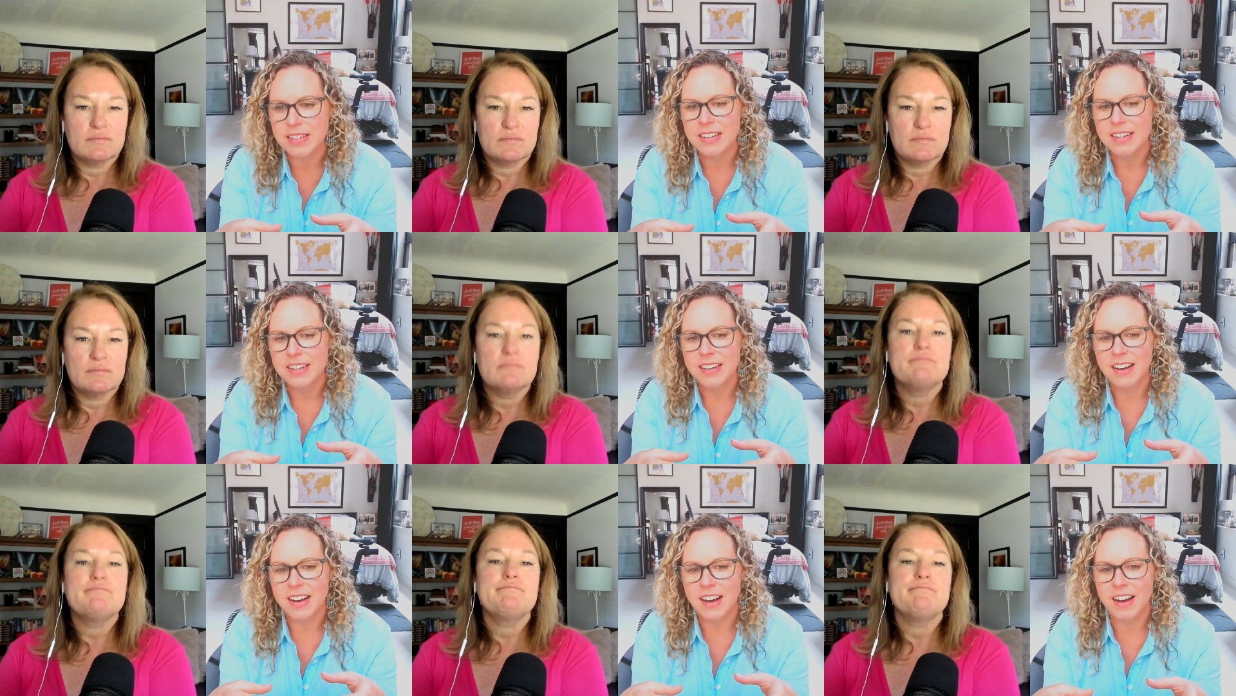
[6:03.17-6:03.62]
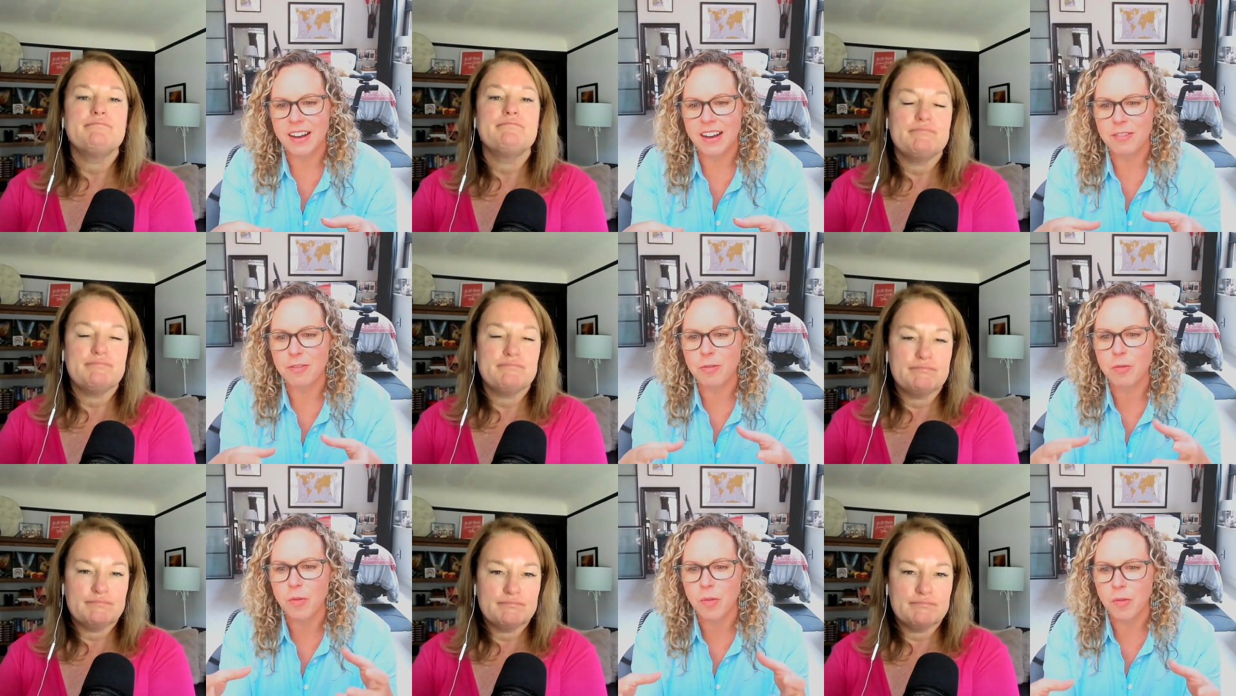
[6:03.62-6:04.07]
Speaker 1: mm-hmm.
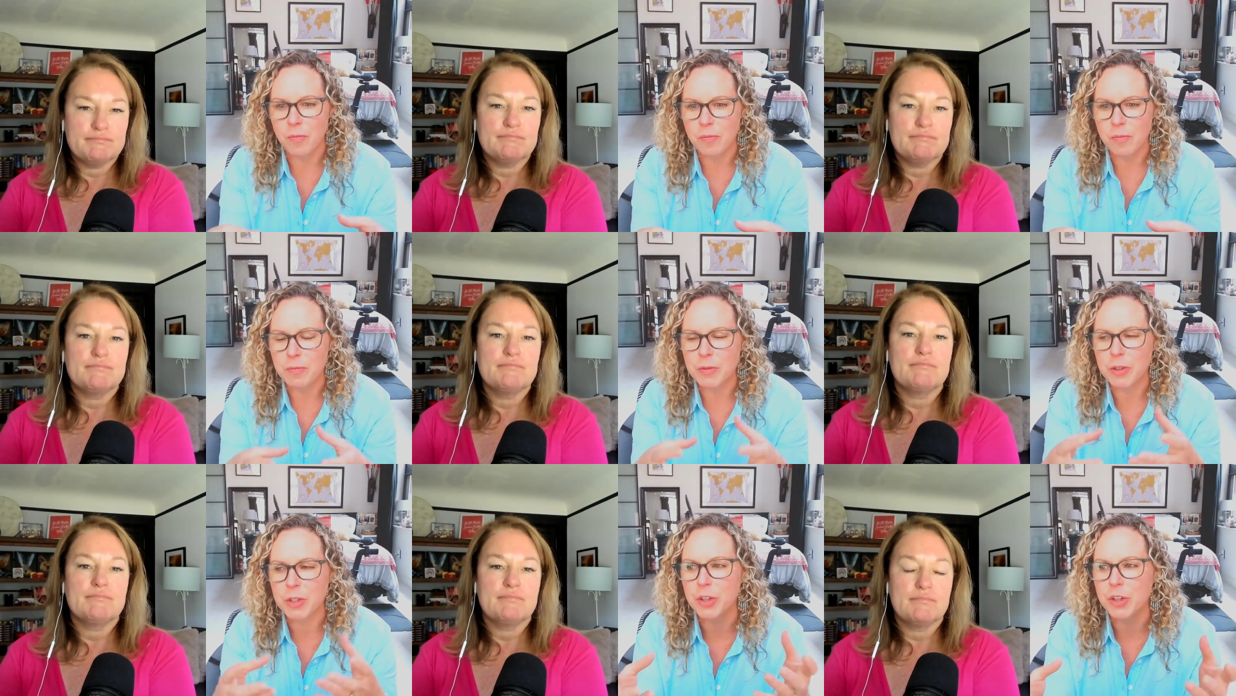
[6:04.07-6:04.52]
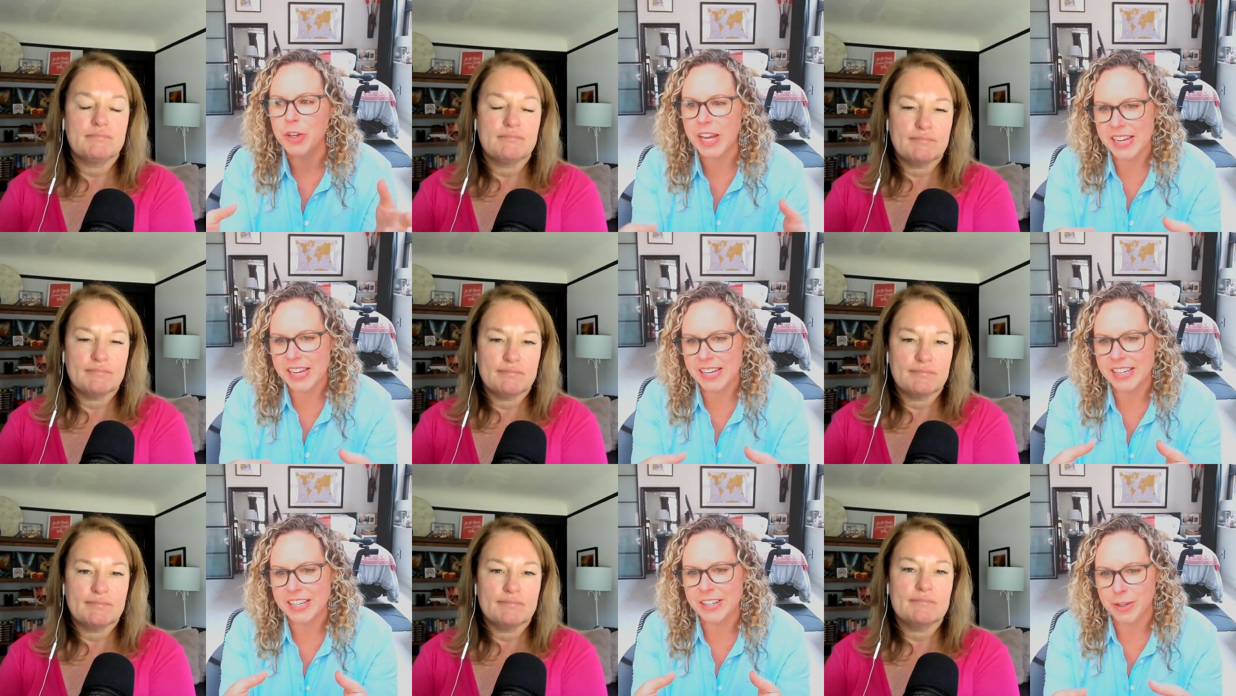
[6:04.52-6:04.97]
of
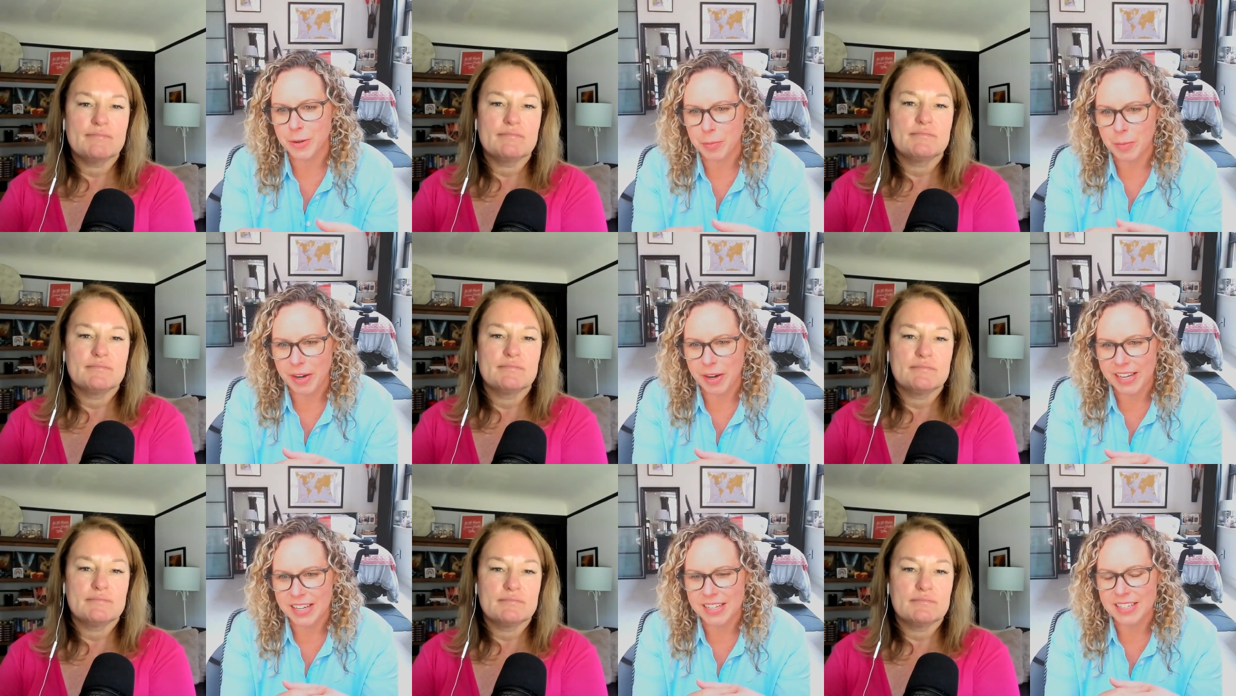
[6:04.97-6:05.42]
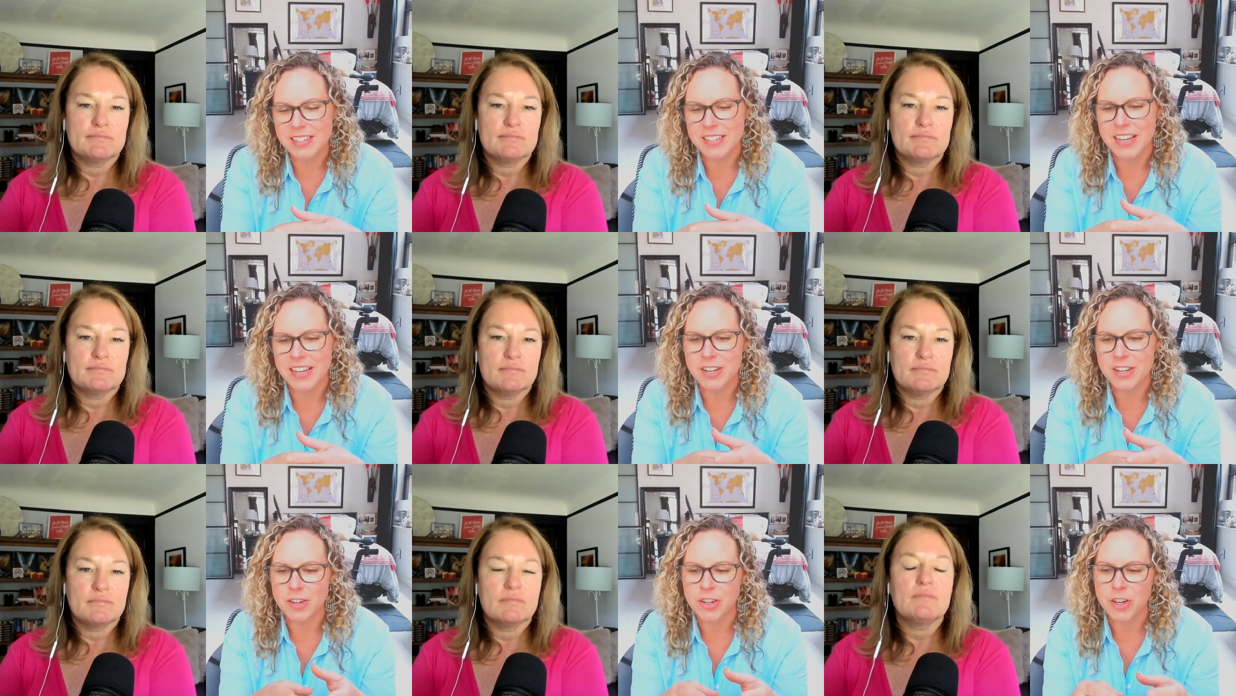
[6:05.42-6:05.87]
creating your brand
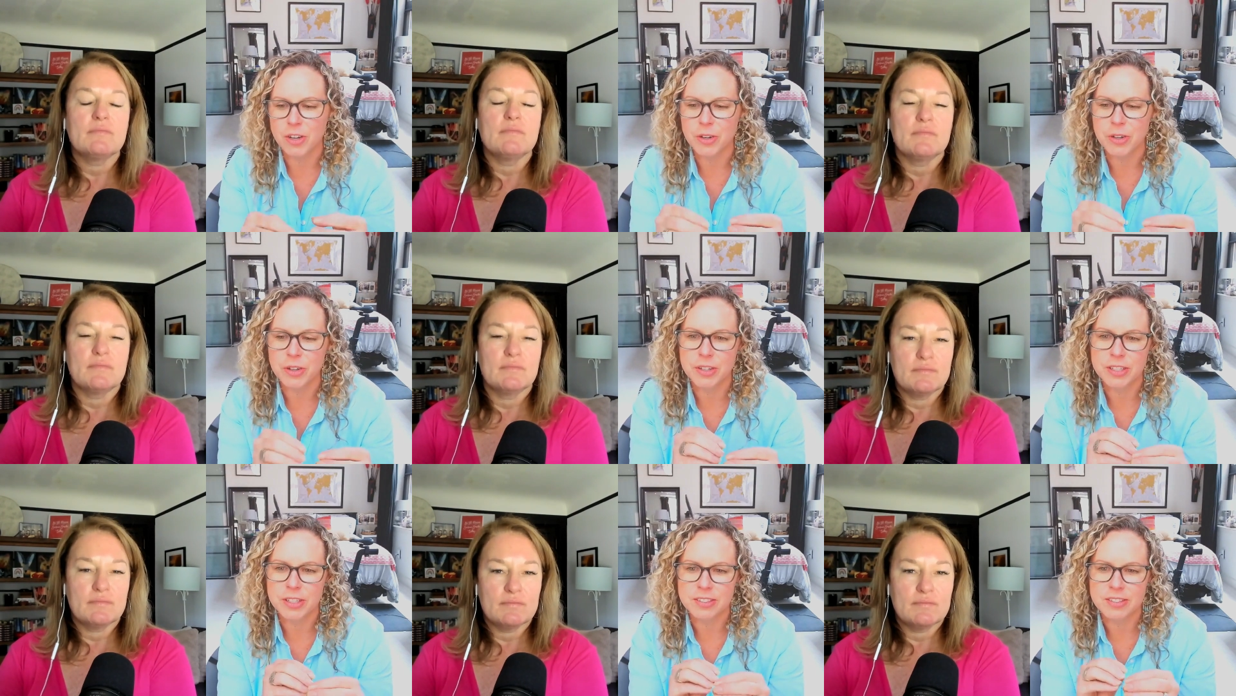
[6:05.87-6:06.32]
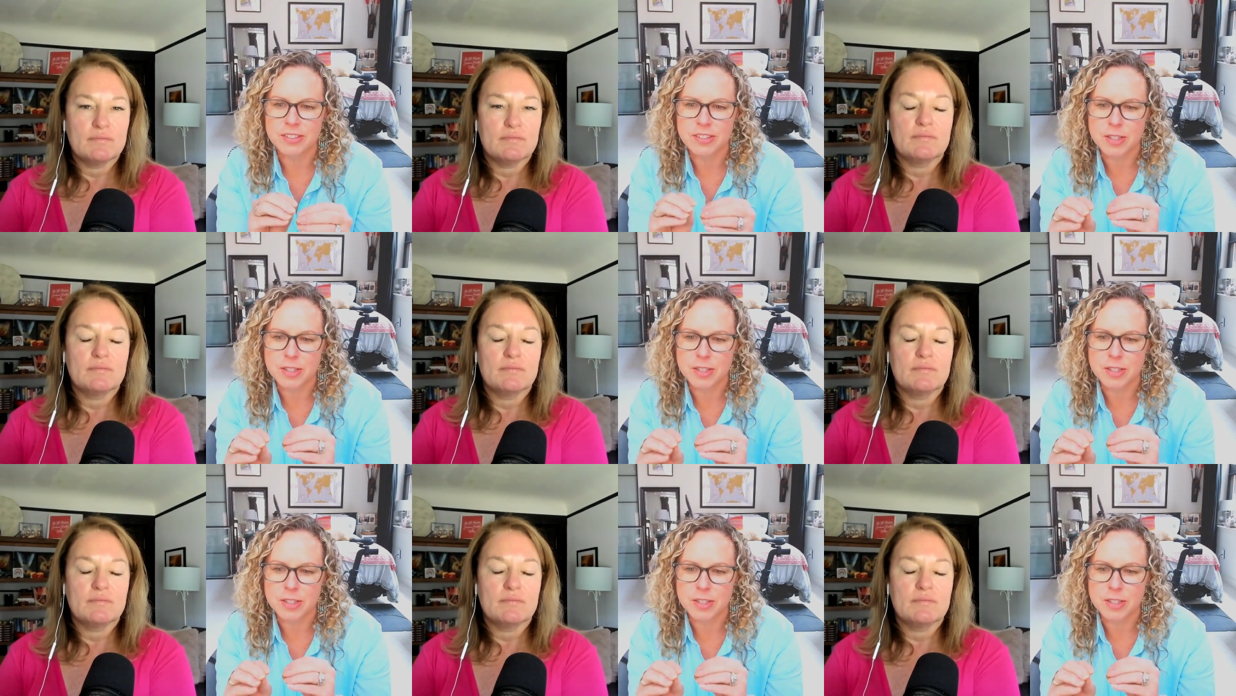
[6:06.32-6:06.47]
and you go to